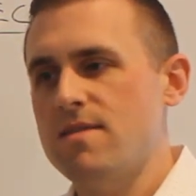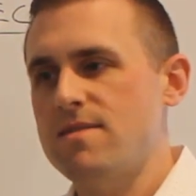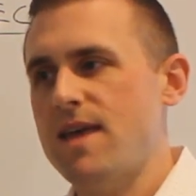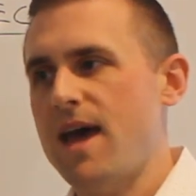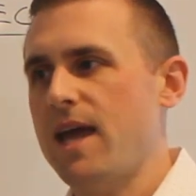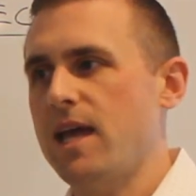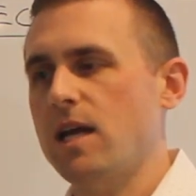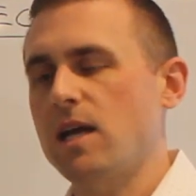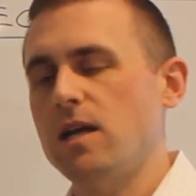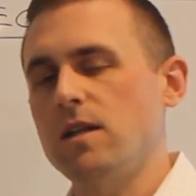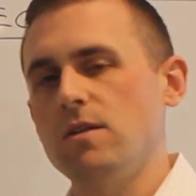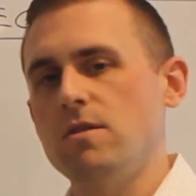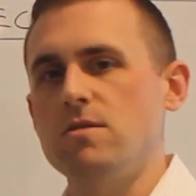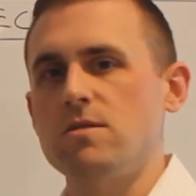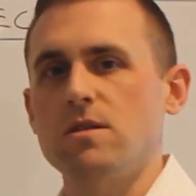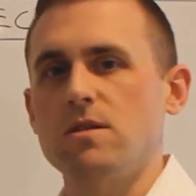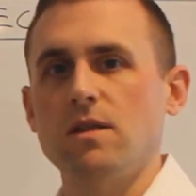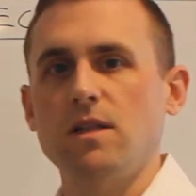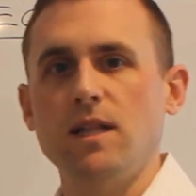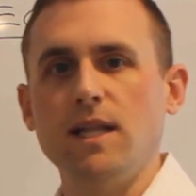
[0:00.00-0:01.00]
That
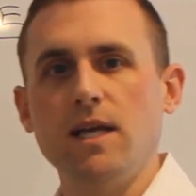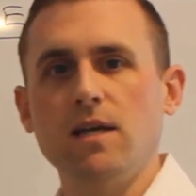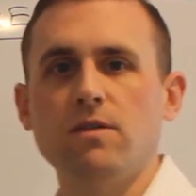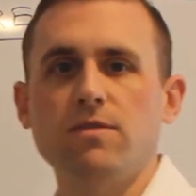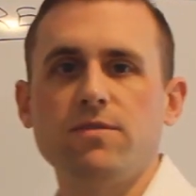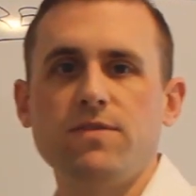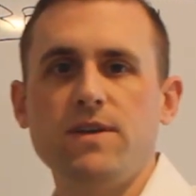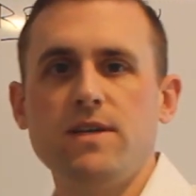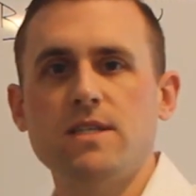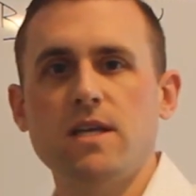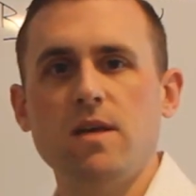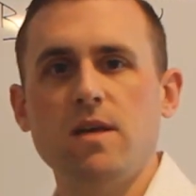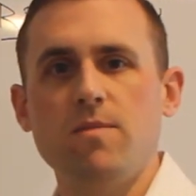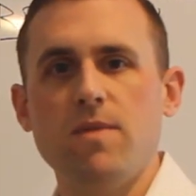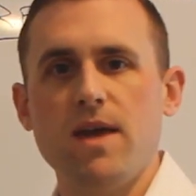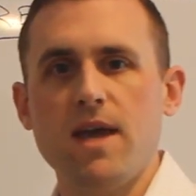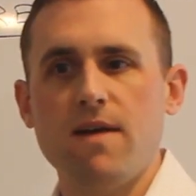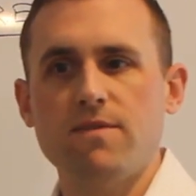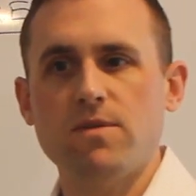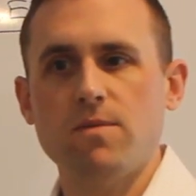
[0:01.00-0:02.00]
includes legal fees that you
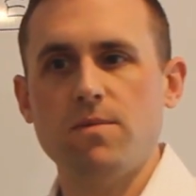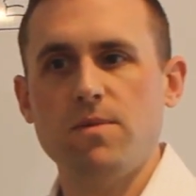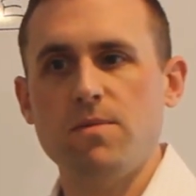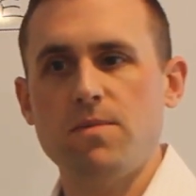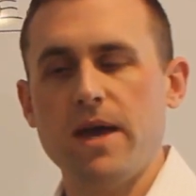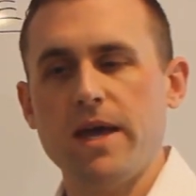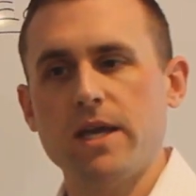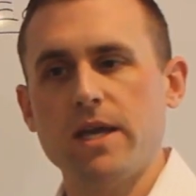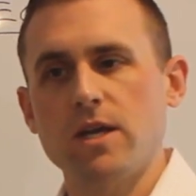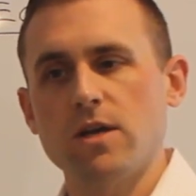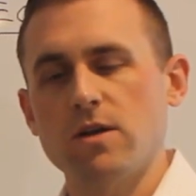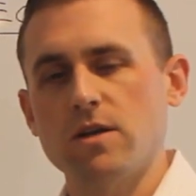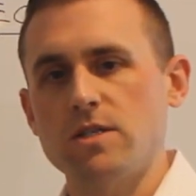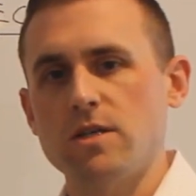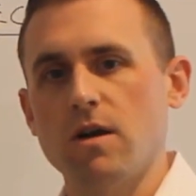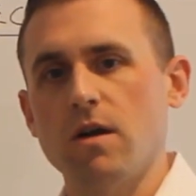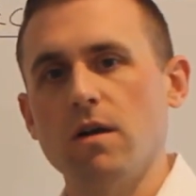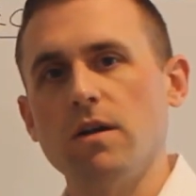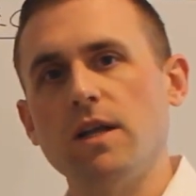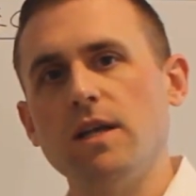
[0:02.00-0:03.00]
may have to be paying your
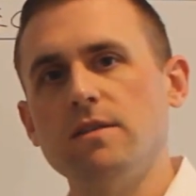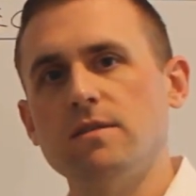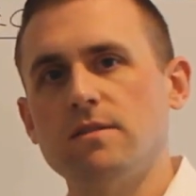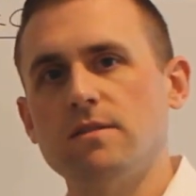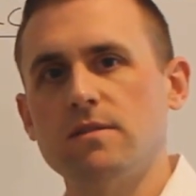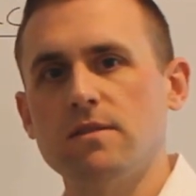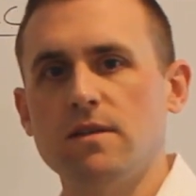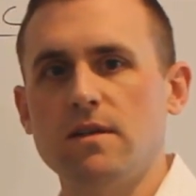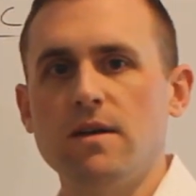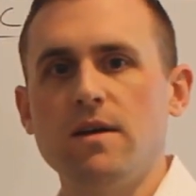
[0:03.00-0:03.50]
attorneys,